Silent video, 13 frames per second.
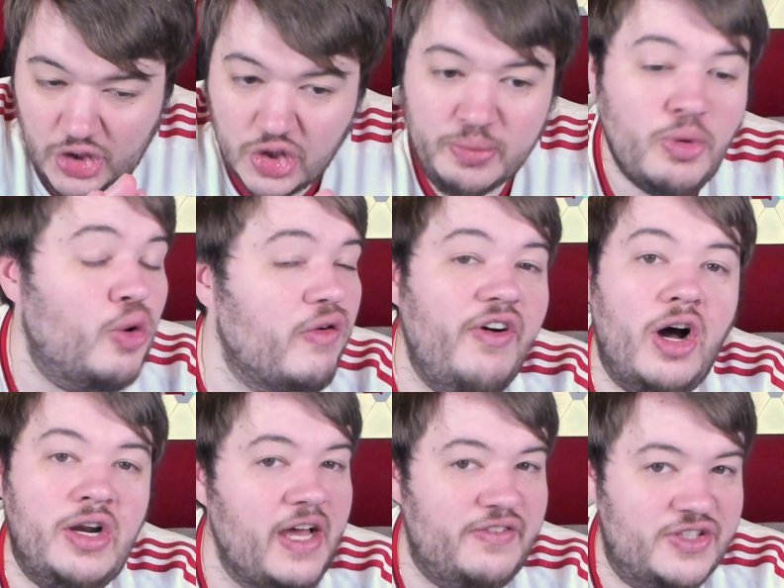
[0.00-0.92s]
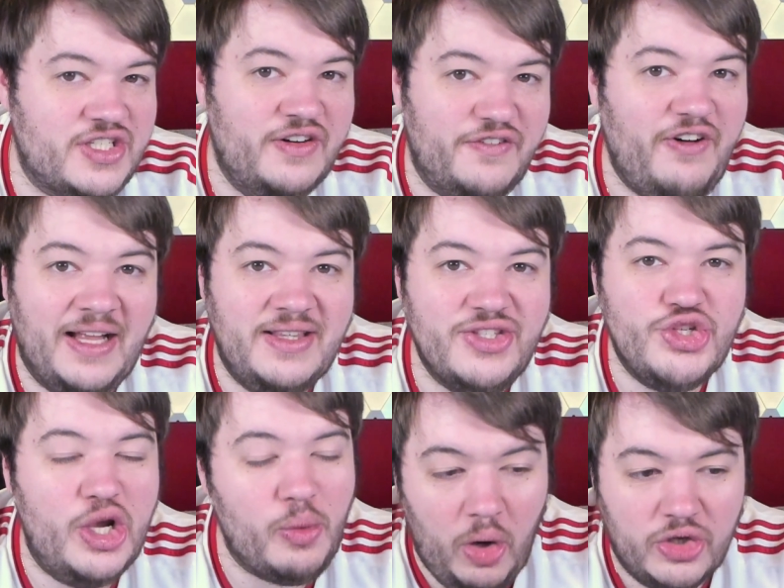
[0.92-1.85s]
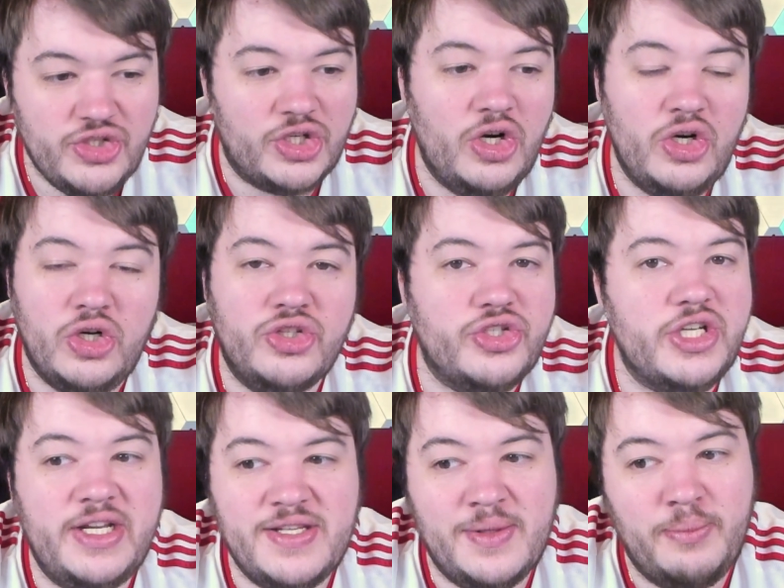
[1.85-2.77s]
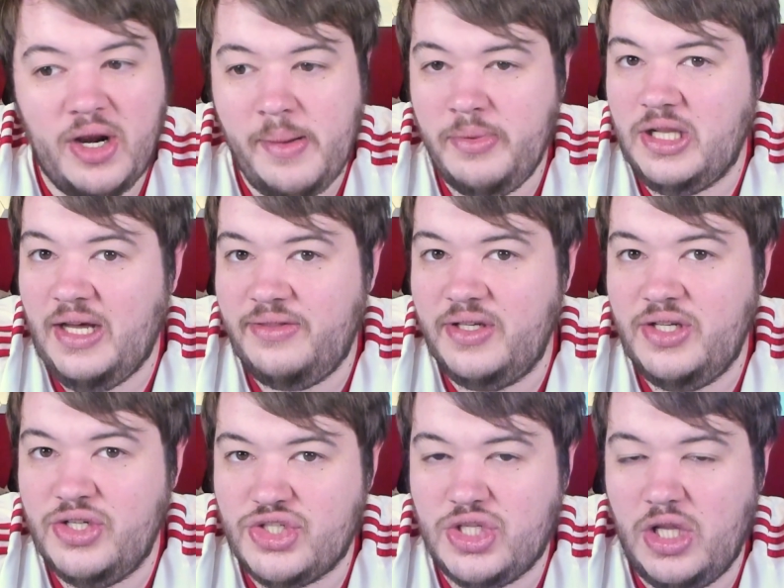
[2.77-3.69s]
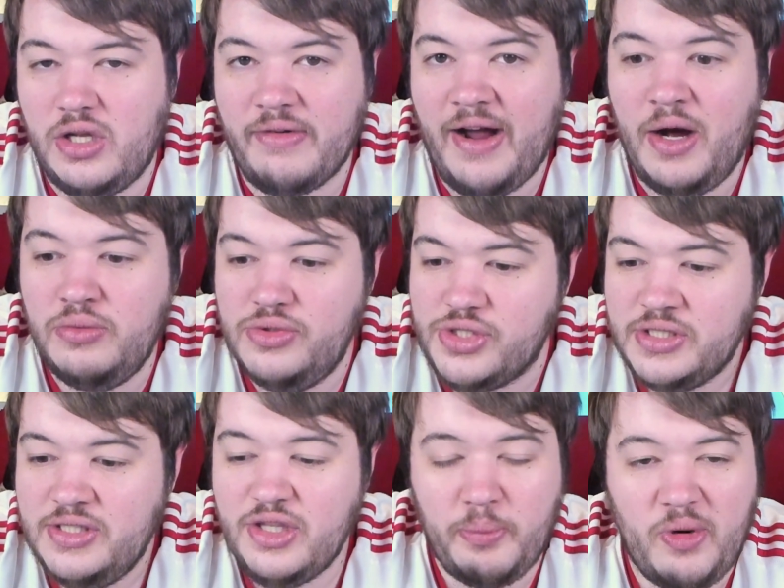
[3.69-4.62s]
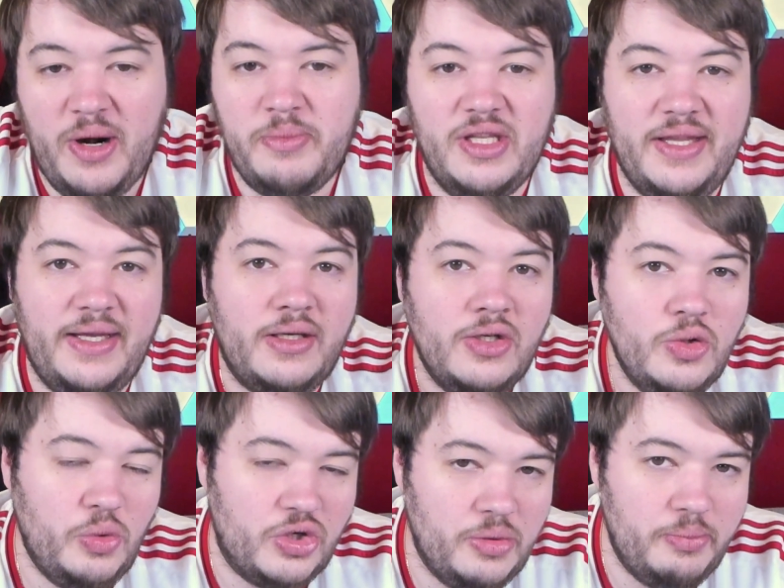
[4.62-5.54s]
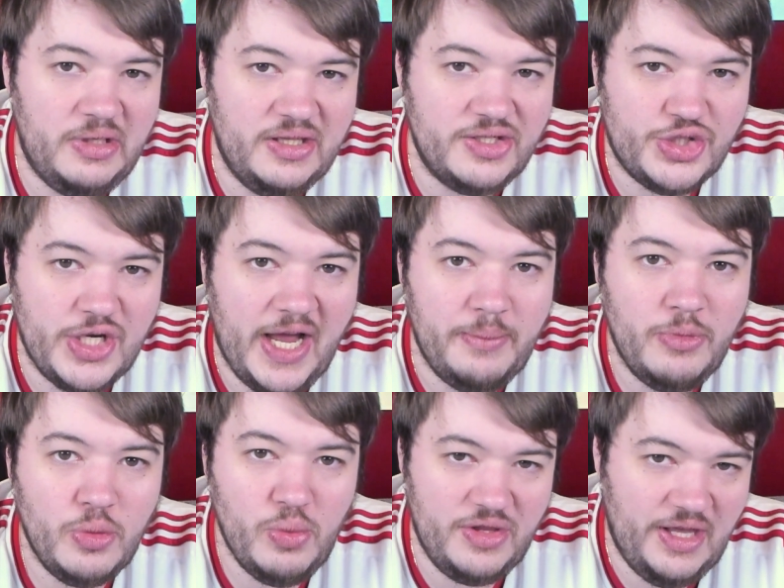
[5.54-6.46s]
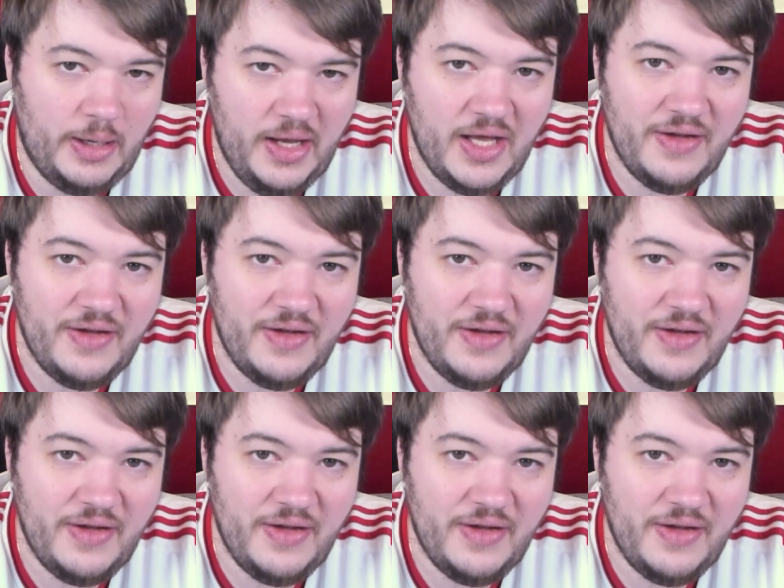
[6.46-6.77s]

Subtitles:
Just move on, Everton fans. It wasn't a good season, but I'm glad that you're still around. The Premier League wouldn't be the same without